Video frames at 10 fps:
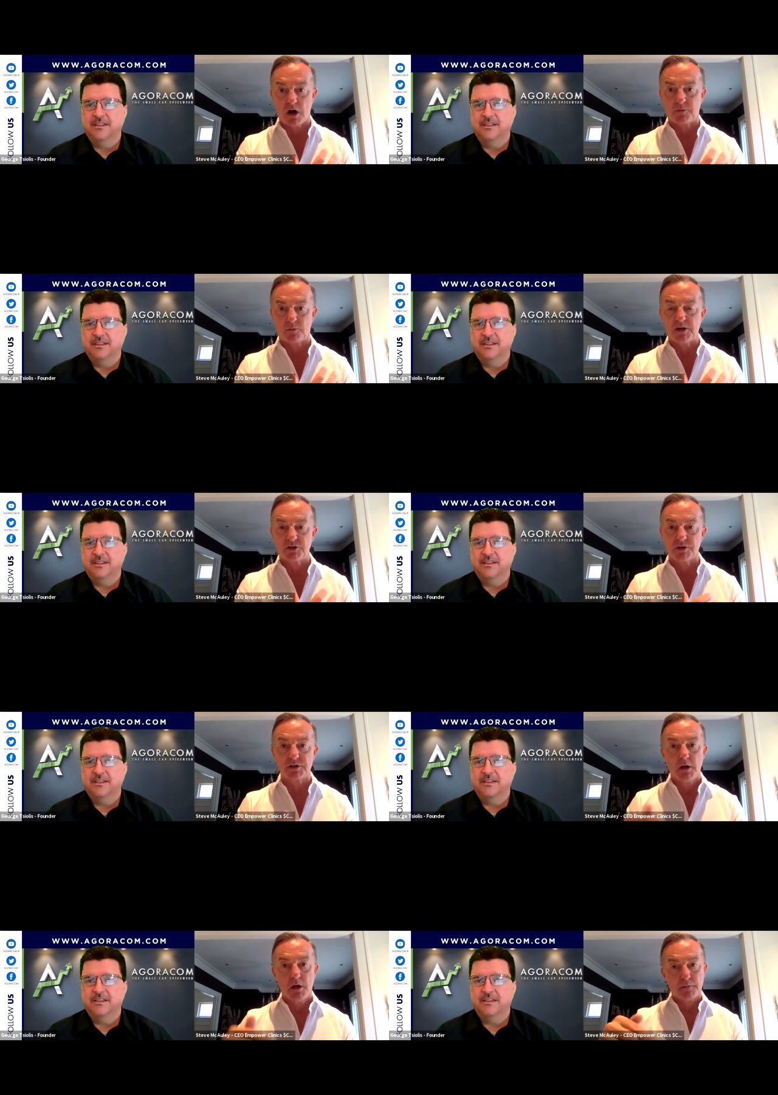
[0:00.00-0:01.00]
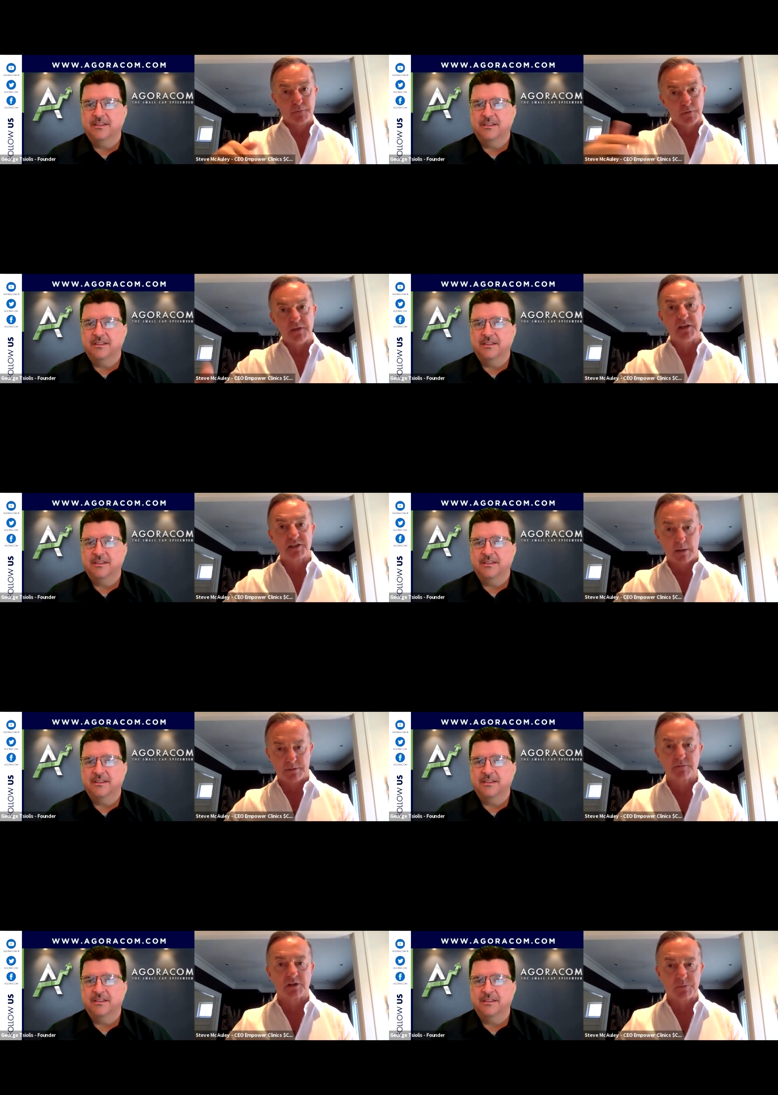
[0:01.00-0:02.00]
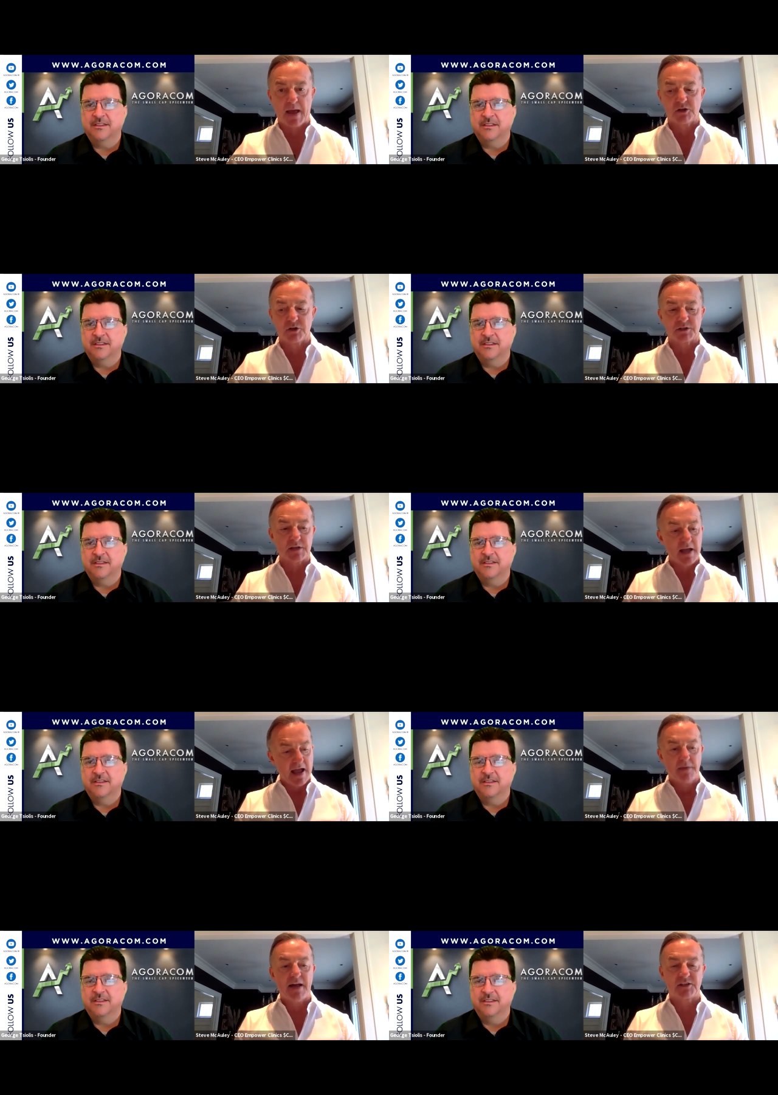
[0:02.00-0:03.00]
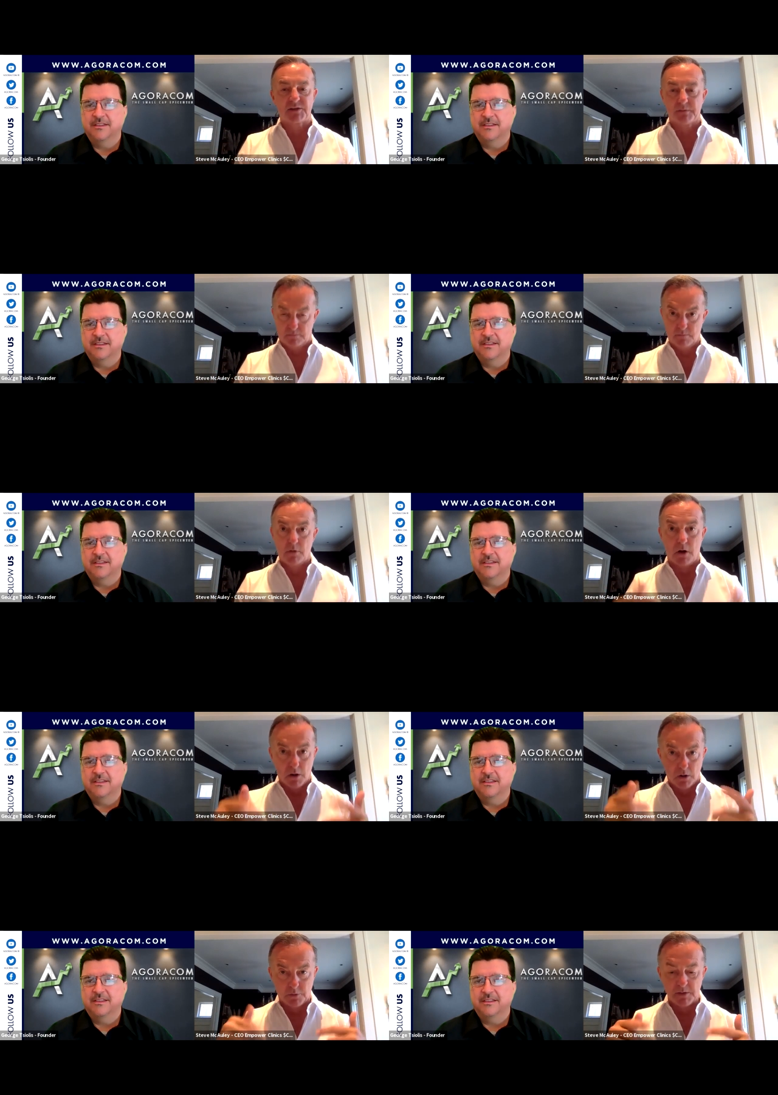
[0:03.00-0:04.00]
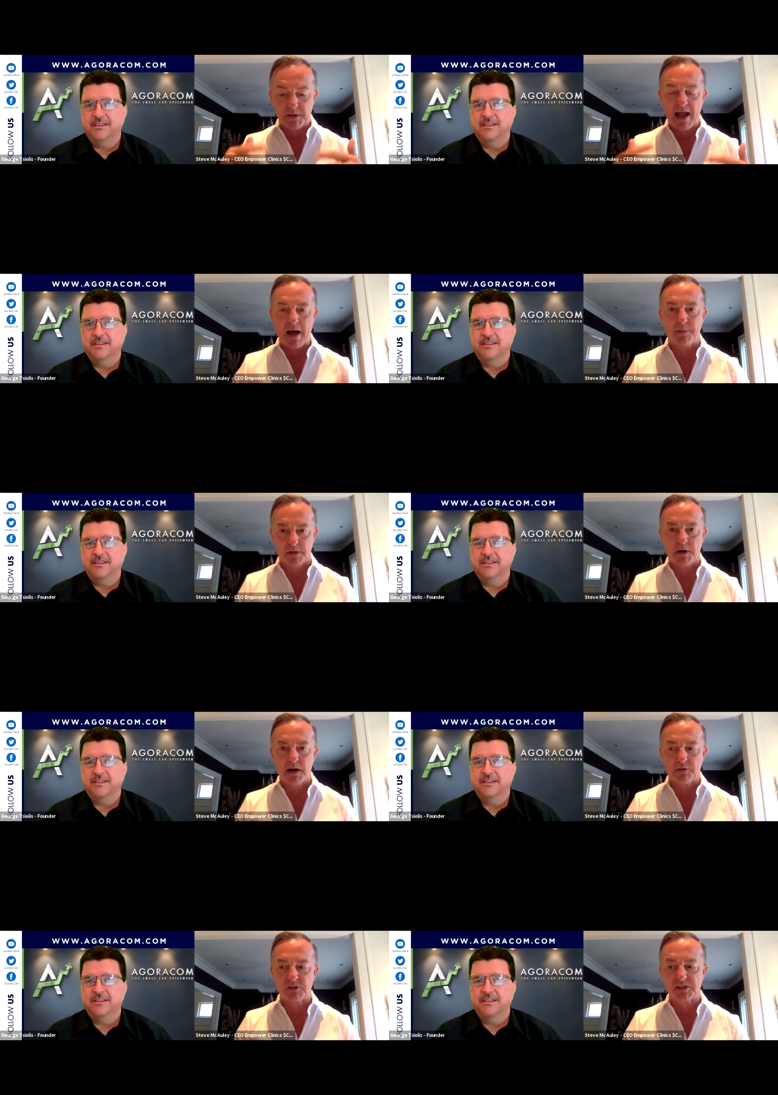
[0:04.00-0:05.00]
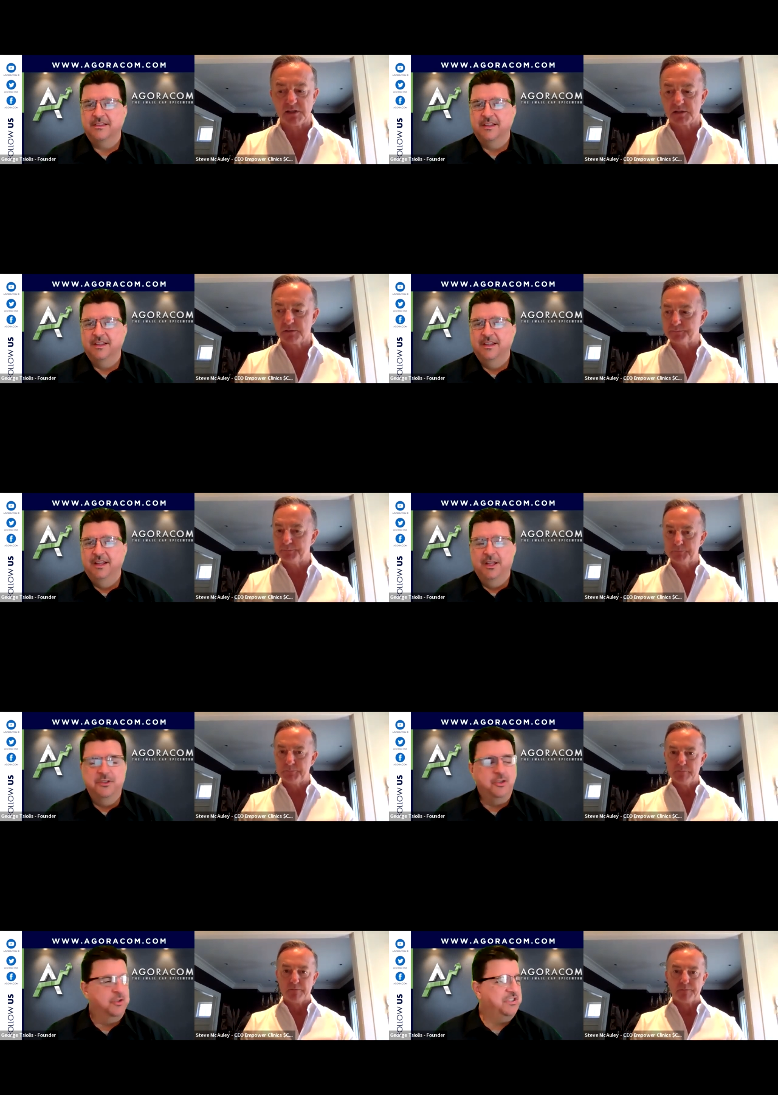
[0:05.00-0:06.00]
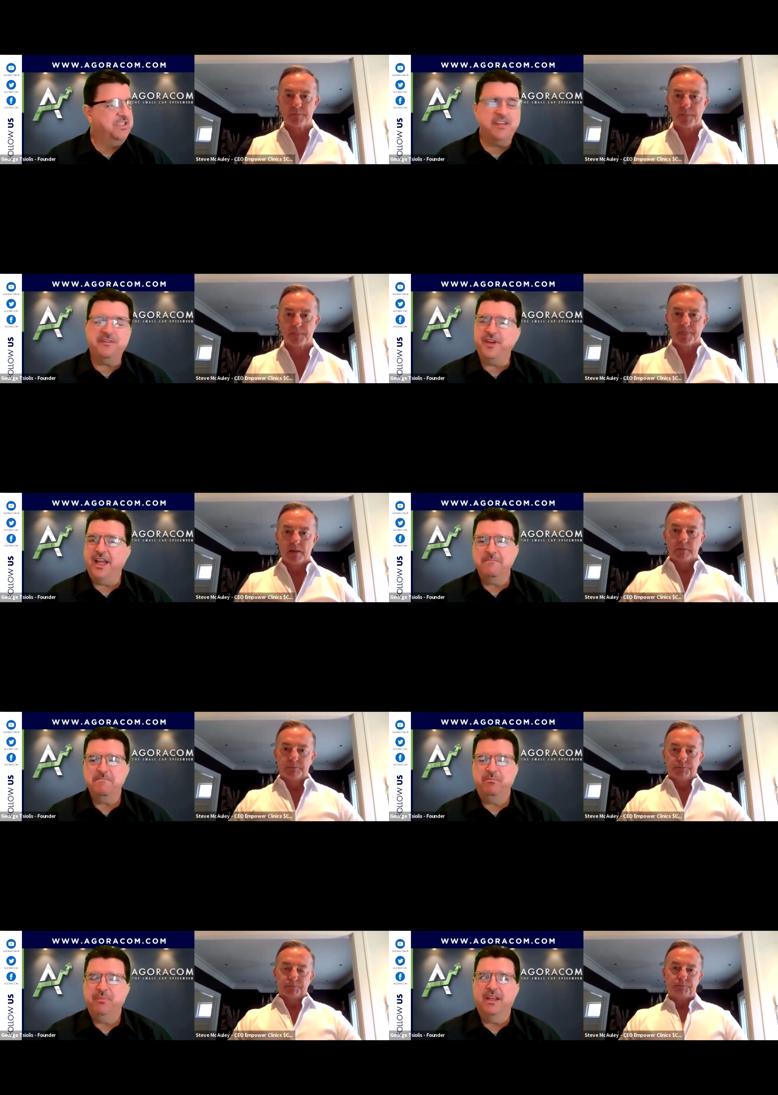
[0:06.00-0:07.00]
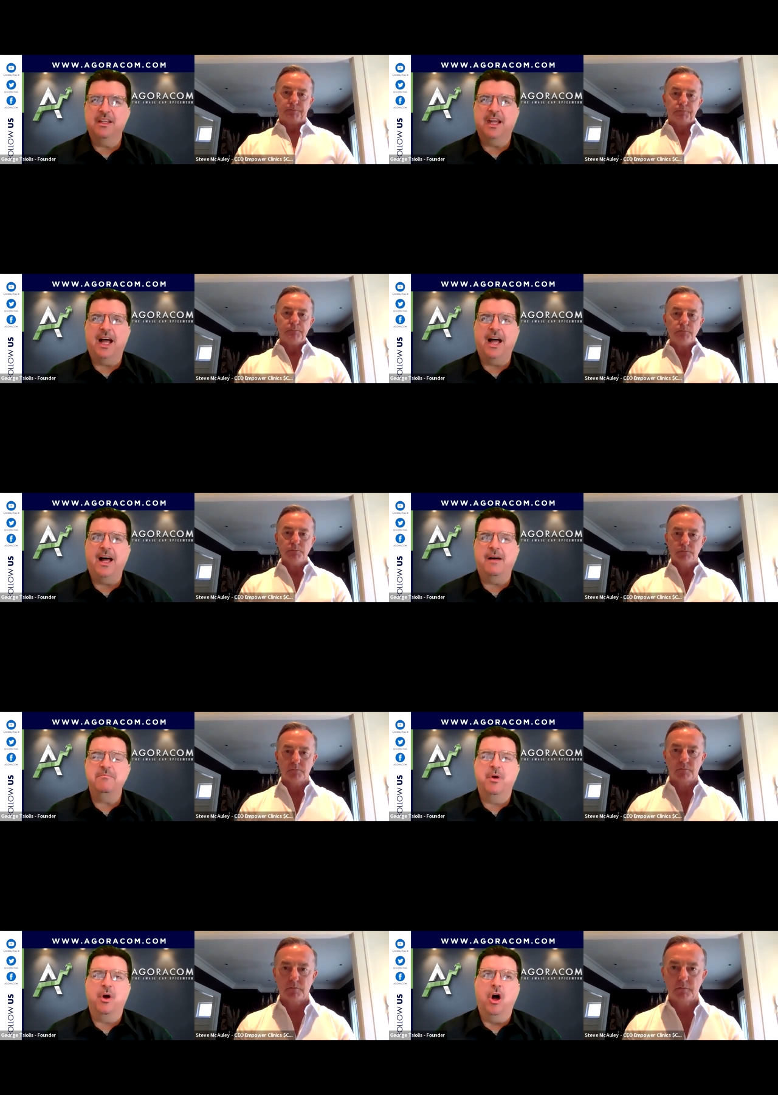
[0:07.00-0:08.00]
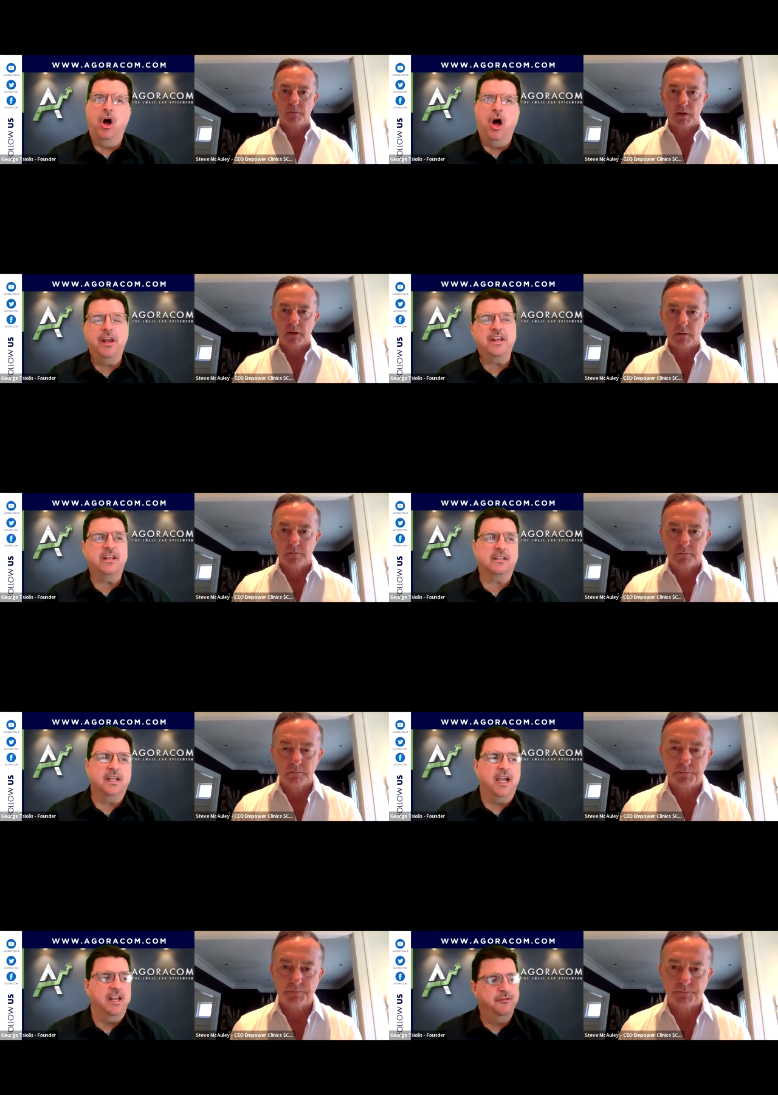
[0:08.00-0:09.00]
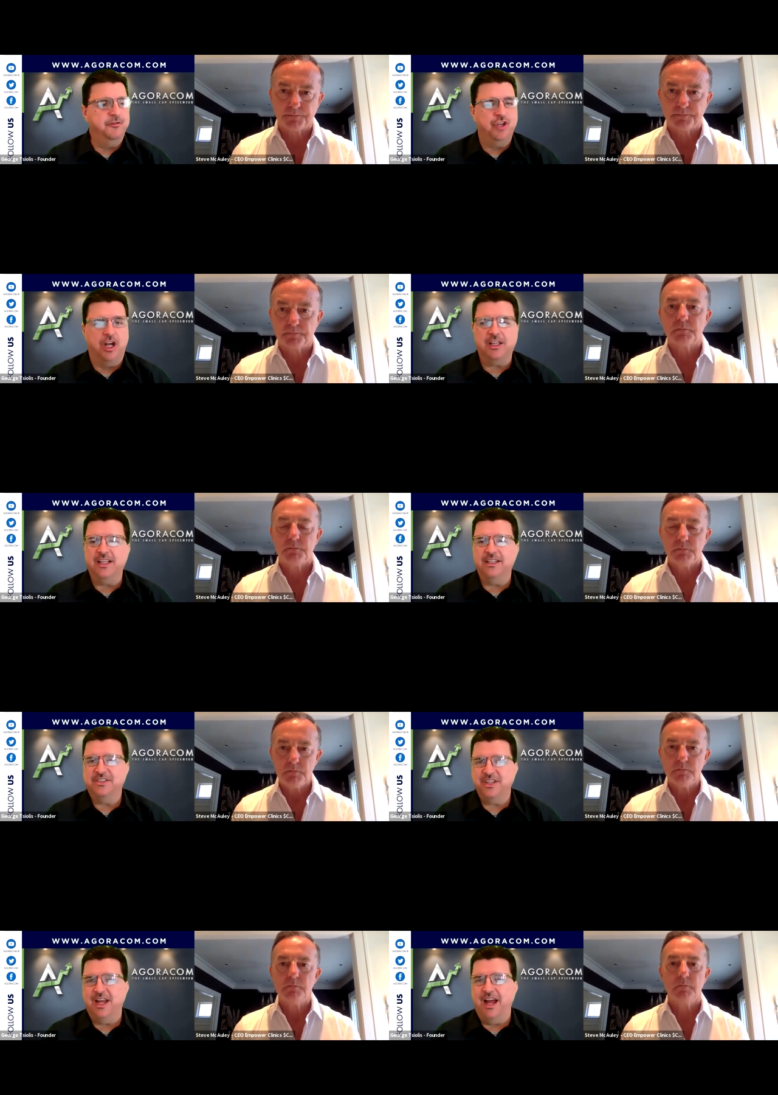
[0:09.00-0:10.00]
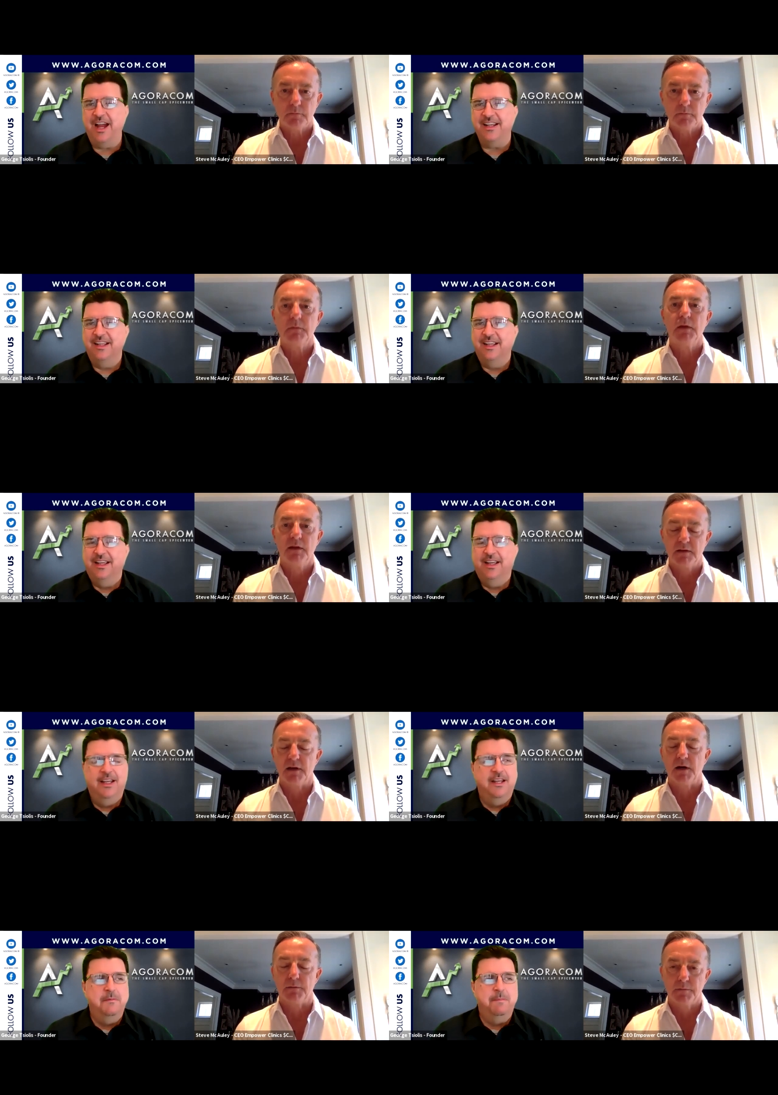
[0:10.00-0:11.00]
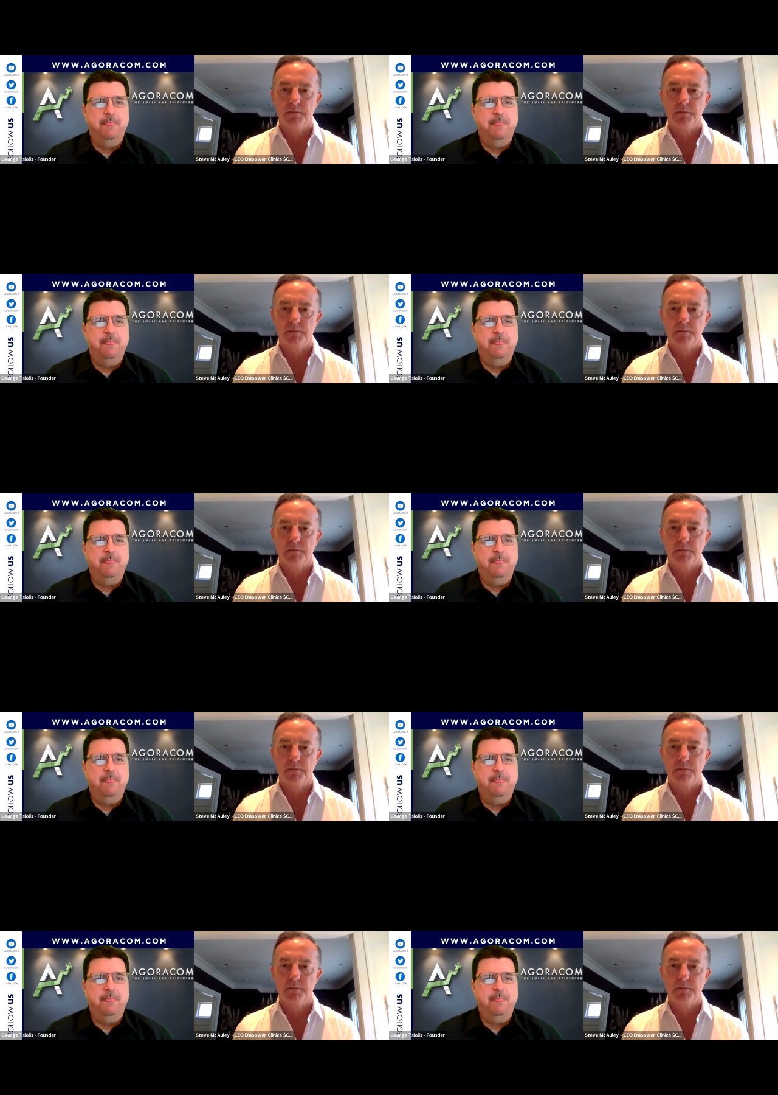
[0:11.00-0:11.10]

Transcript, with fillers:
Speaker 1: operations for these types of expansions. And that's already been happening behind the scenes.
Speaker 2: So Steve, uh, audit kind of juggling aside, yeah.